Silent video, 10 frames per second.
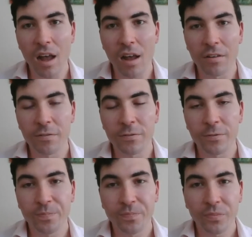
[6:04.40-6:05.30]
of
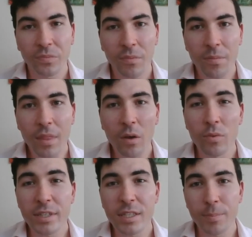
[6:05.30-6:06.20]

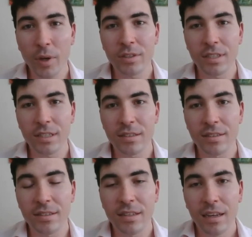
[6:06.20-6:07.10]

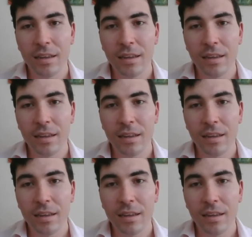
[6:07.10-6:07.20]
respondents